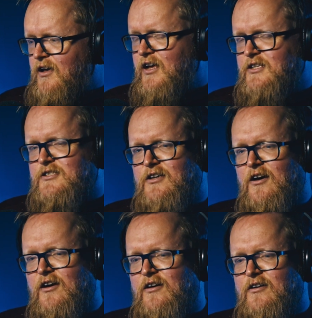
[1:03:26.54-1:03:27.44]
yeah,
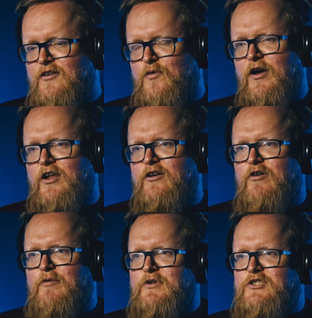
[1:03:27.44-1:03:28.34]
it's quite
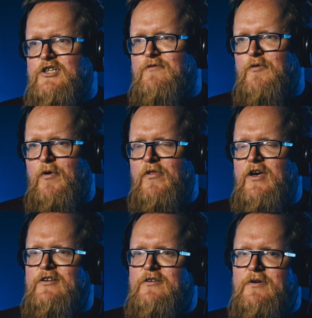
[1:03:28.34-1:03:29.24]
an incredible achievement
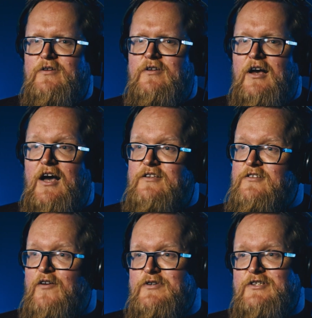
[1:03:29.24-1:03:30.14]
what they're doing.
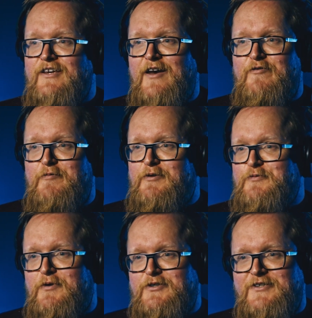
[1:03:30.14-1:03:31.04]
And obviously
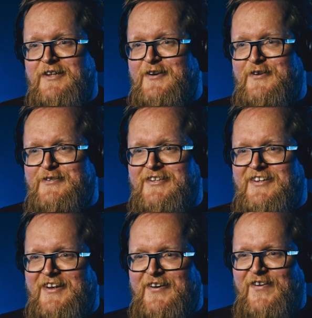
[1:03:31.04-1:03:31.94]
everyone's watching their
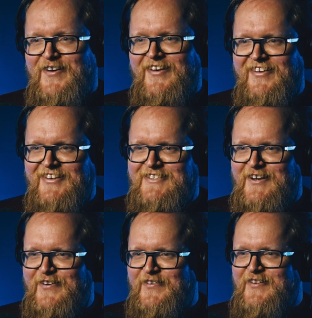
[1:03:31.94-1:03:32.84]
content now.
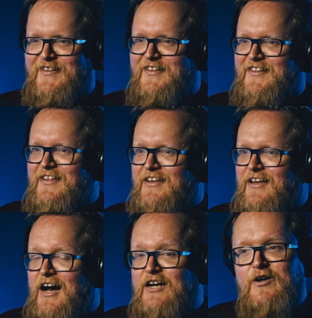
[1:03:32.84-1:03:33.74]
So
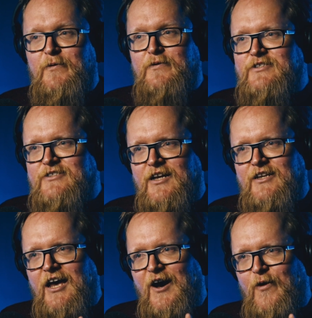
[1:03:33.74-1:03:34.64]
I don't
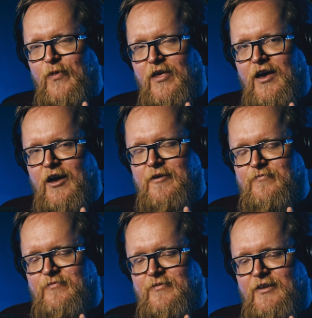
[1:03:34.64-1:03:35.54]
understand how
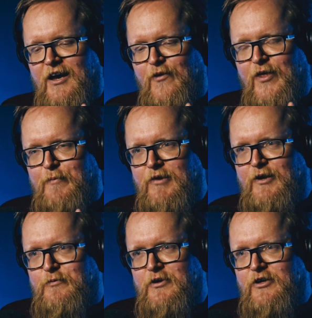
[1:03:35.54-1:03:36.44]
their
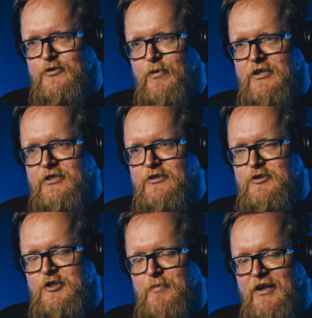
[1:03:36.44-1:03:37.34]
plan works when
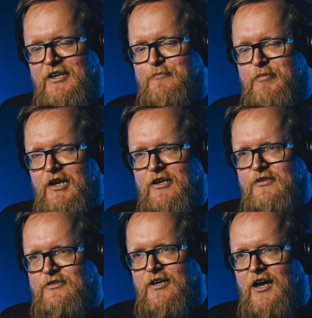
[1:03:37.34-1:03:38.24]
it's spending
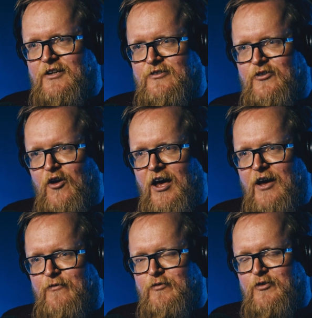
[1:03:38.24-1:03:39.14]
billions and
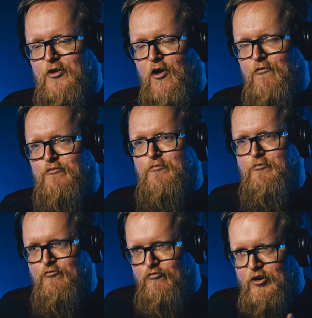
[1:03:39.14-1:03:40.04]
not
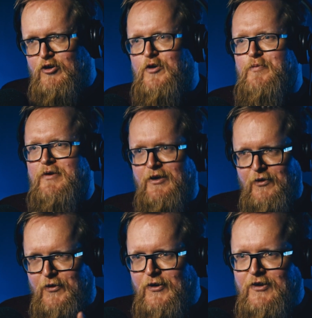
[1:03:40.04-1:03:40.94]

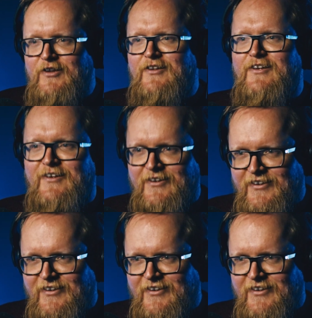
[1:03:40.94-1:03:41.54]
recouping it all.